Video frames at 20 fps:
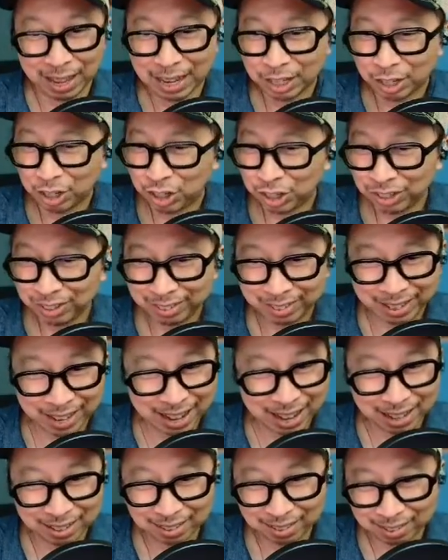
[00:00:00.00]
Just
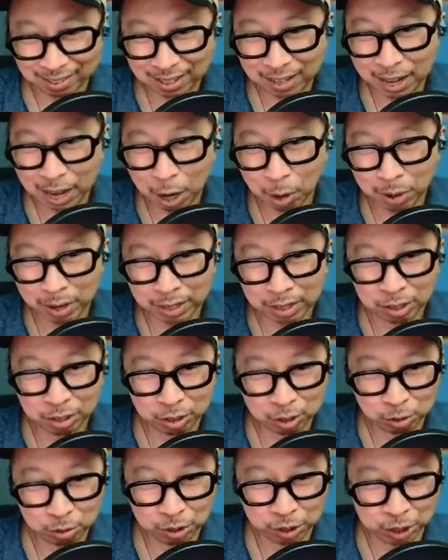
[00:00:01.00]
can't see how I can
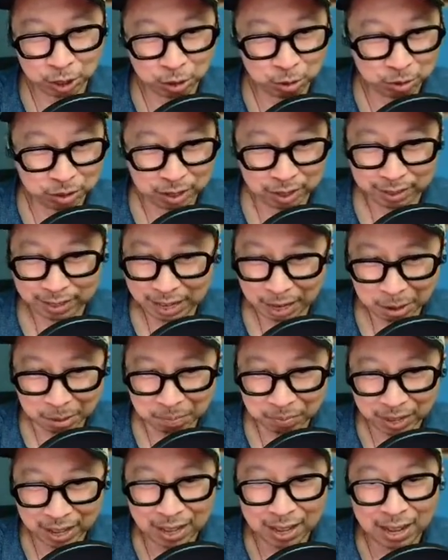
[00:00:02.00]
do the QNED now.
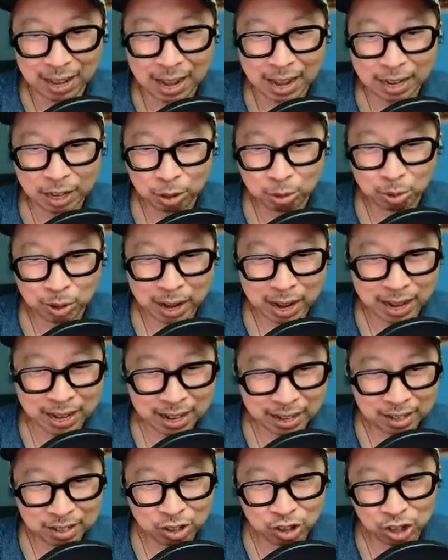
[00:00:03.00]
83
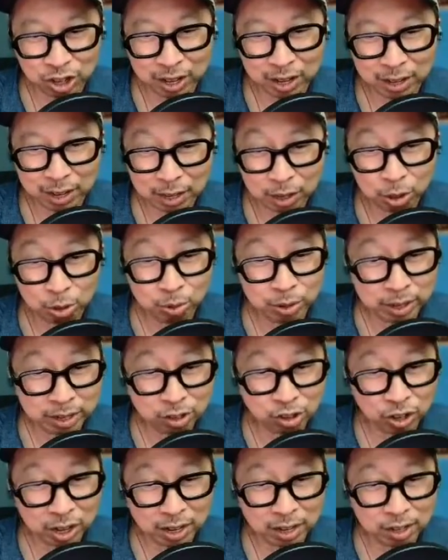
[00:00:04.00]
A90J,
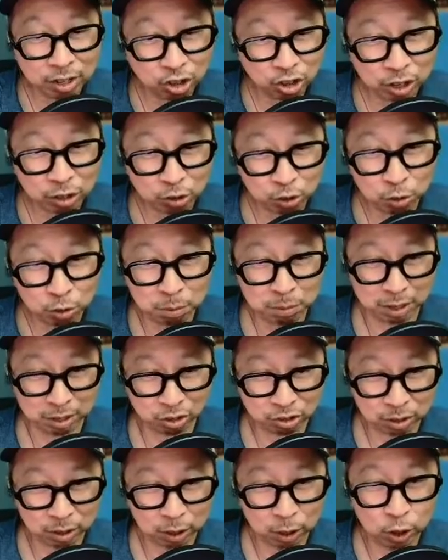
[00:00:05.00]
83-inch A90J is too
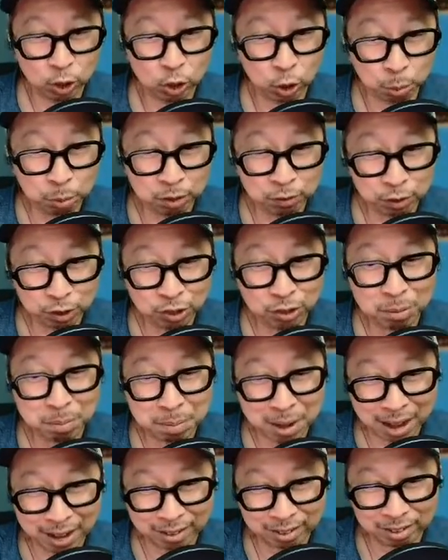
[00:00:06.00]
much. Dolby Vision
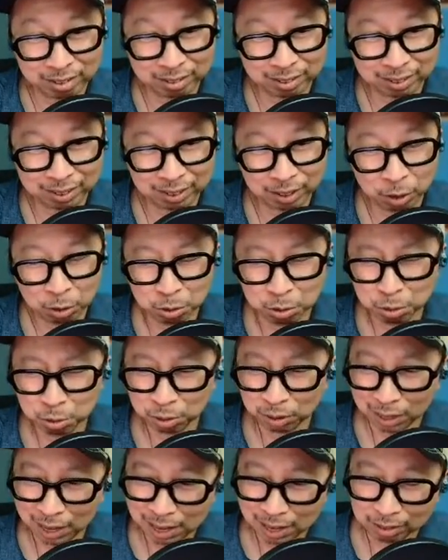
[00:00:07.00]
matters. Ooh,
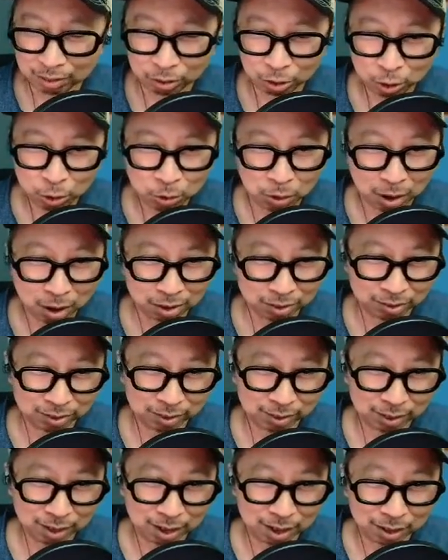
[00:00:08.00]
Lance, you are
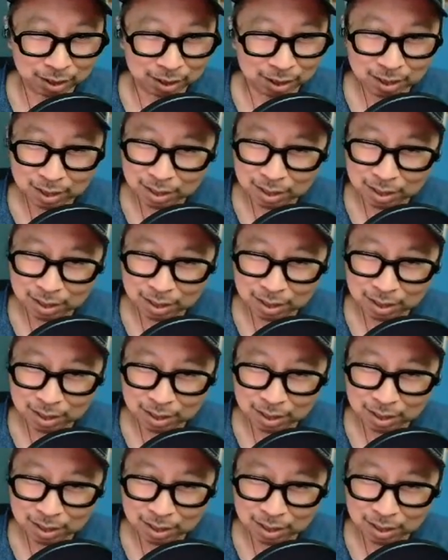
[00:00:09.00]
stuck.